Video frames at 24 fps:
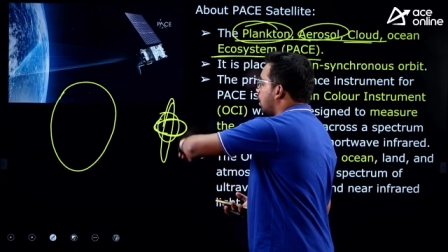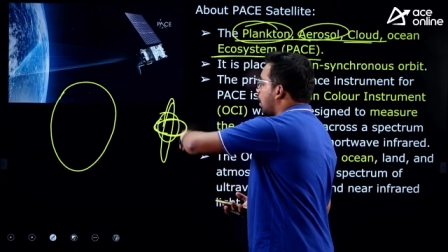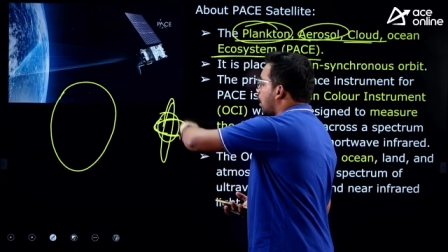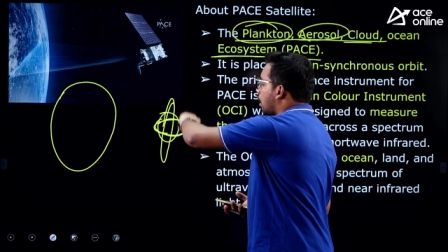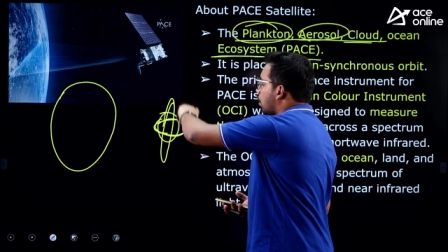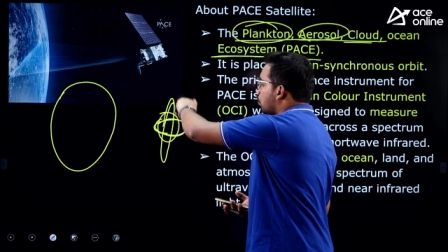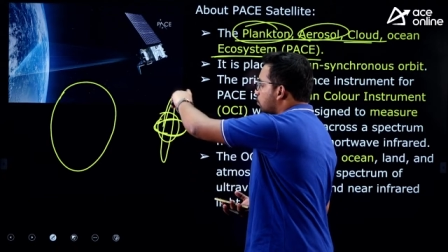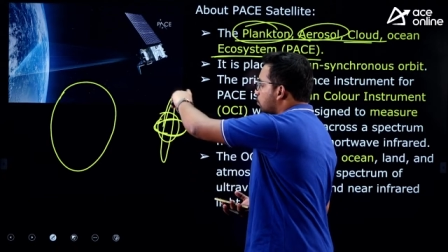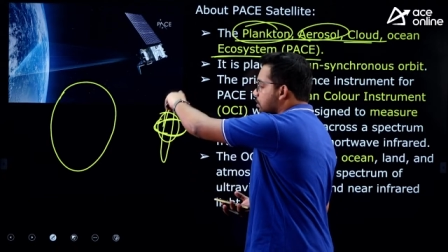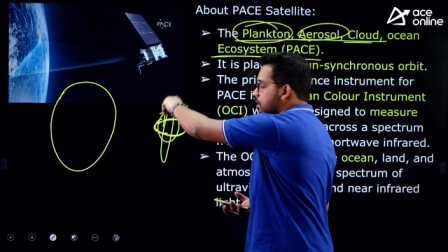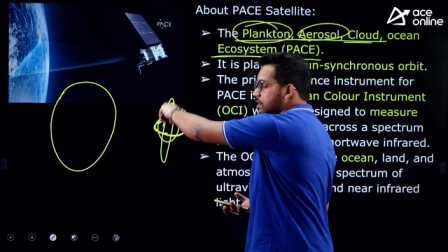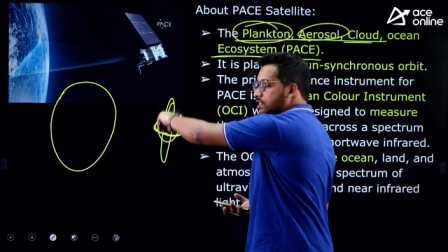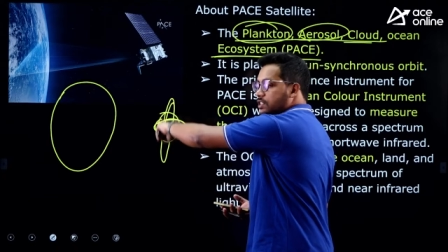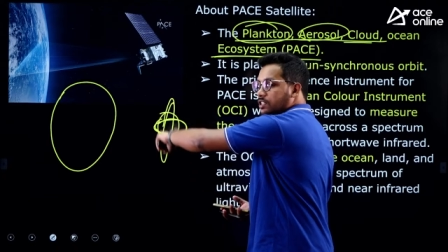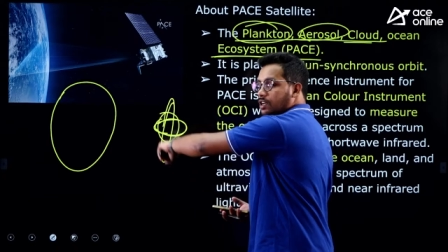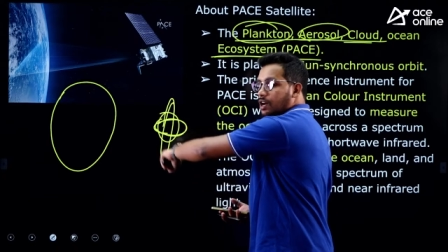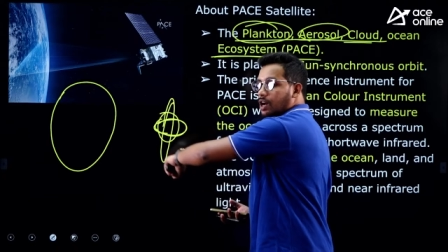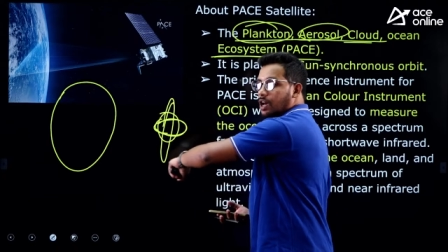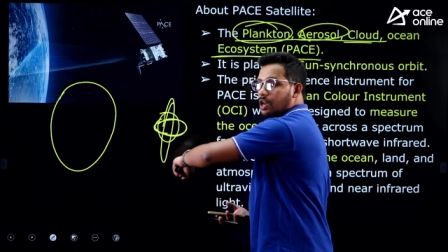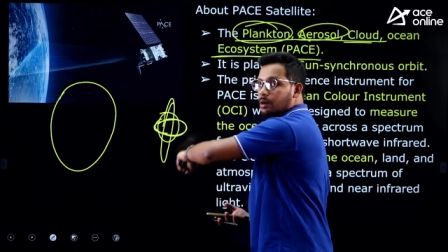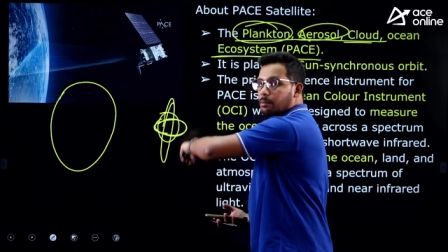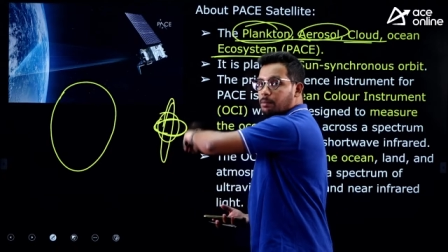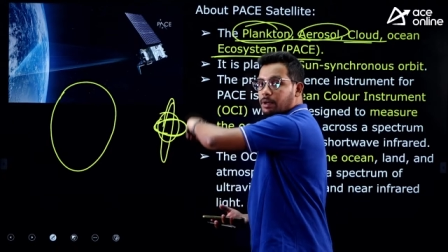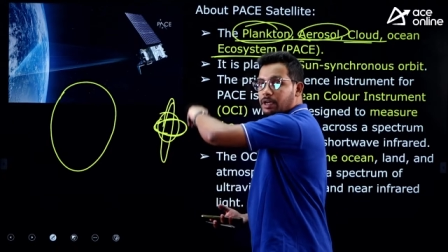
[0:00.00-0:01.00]
around this
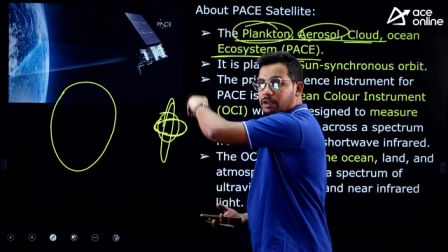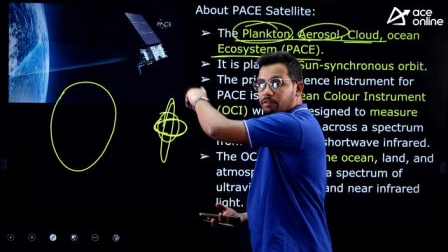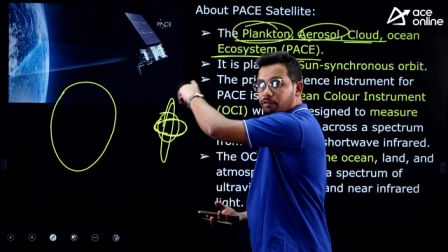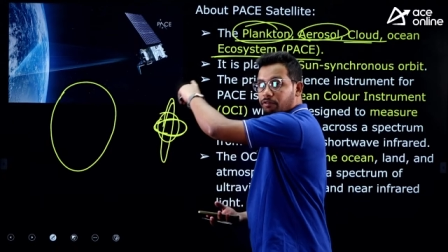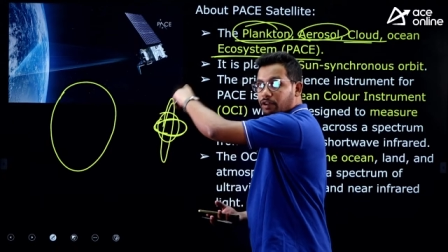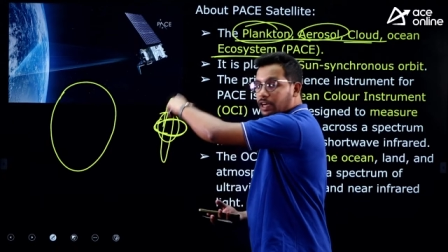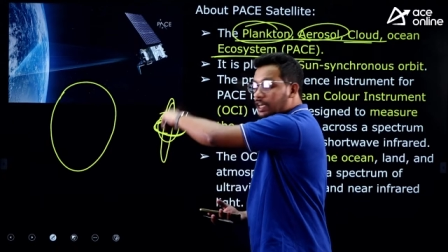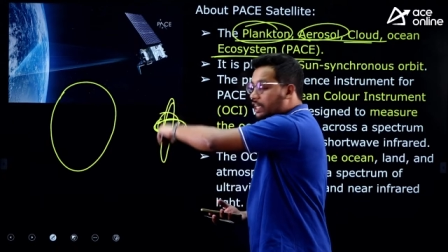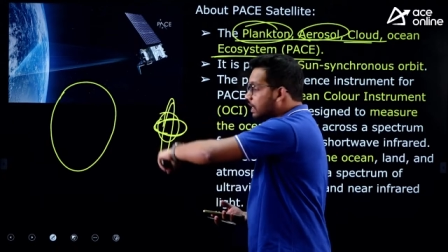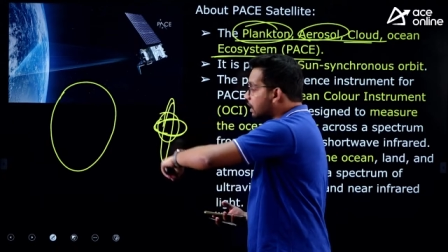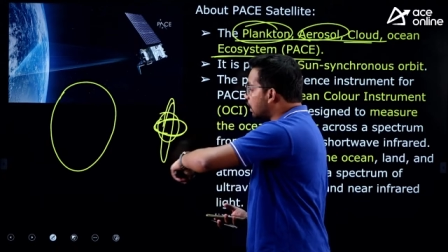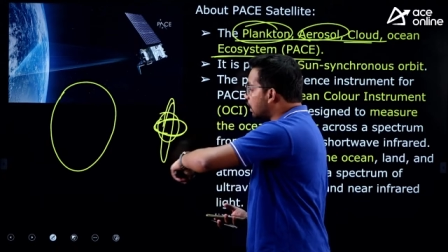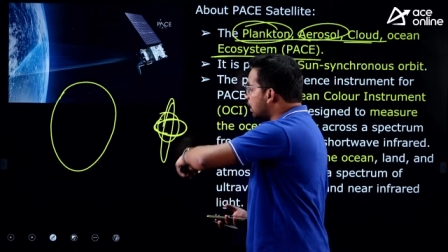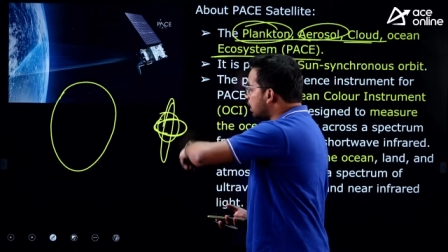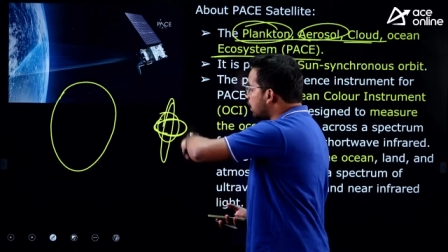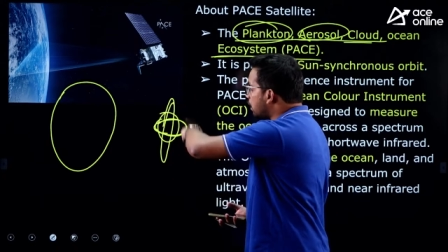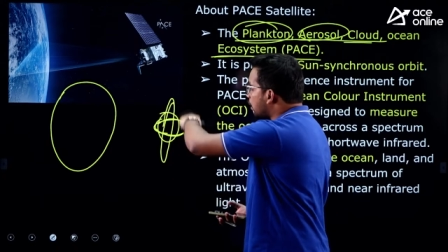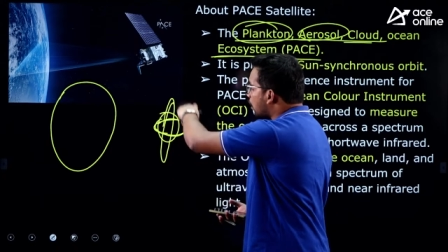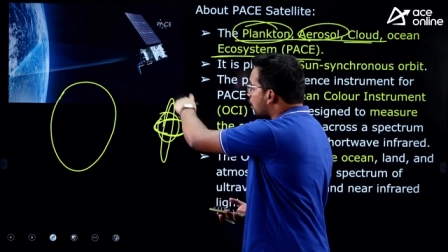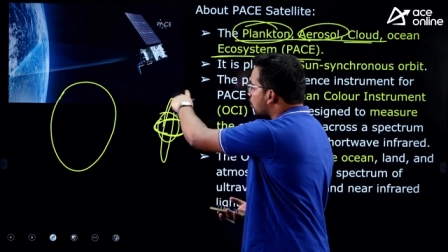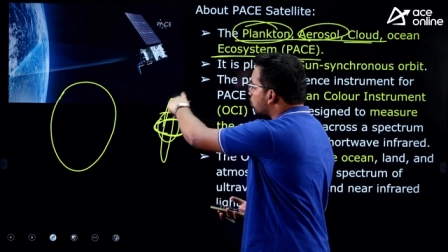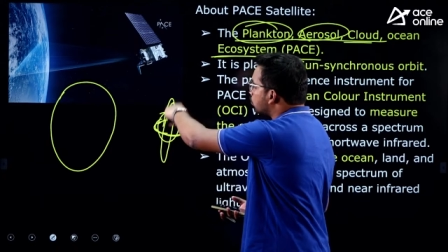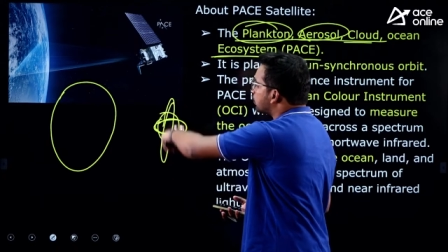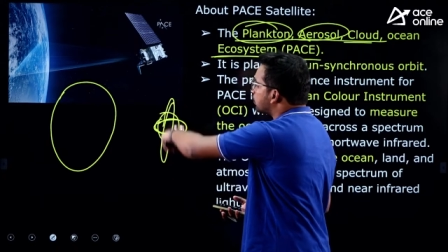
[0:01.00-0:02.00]
orbit vertically
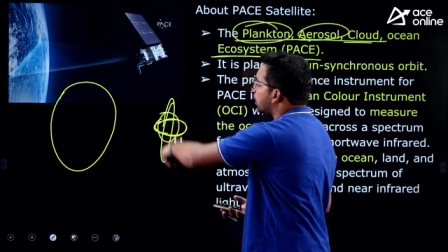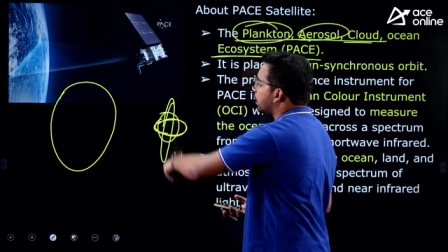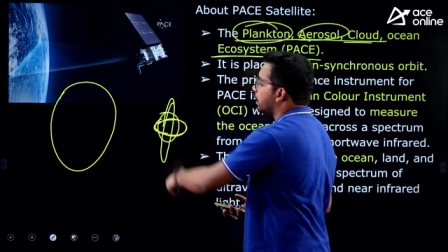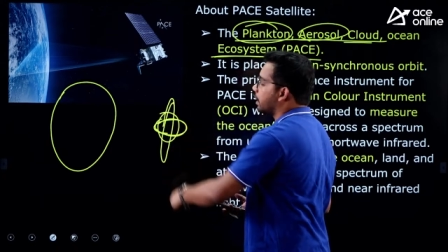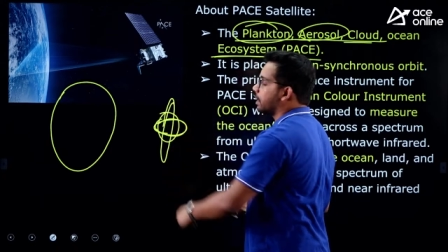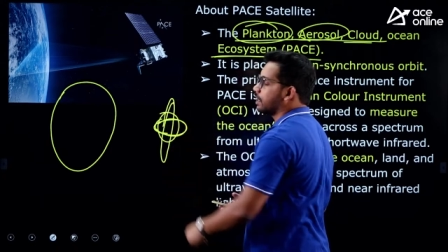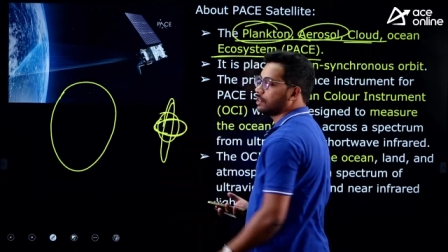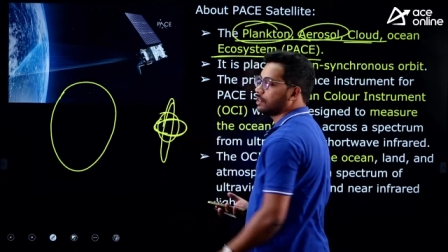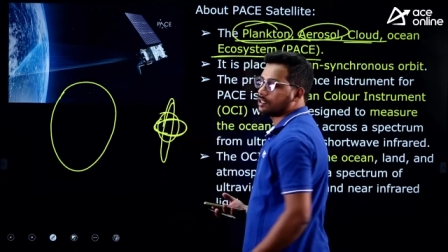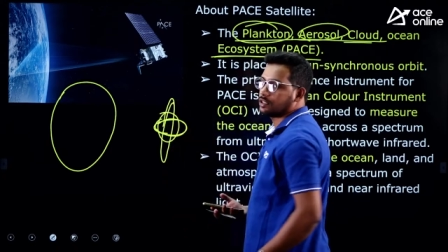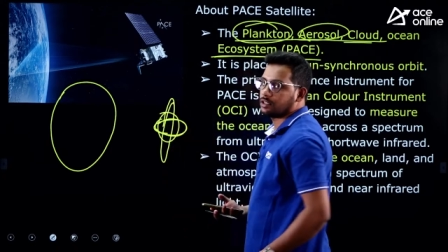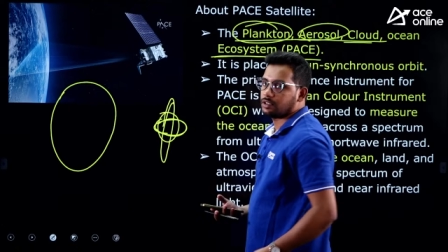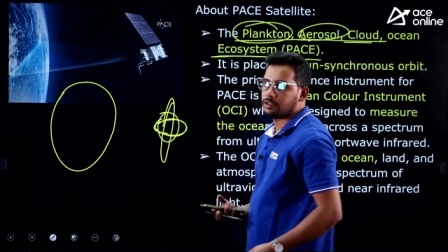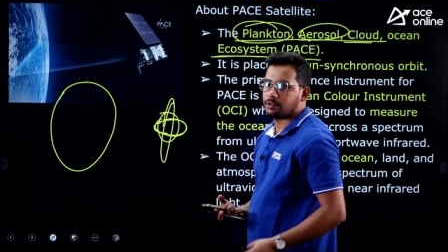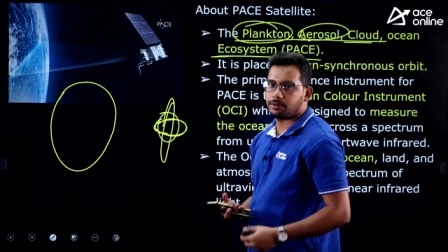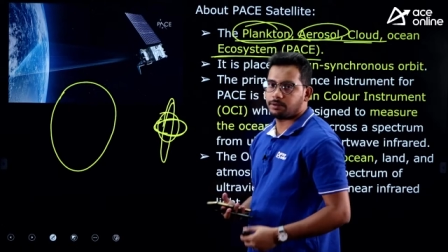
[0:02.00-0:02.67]
around the earth?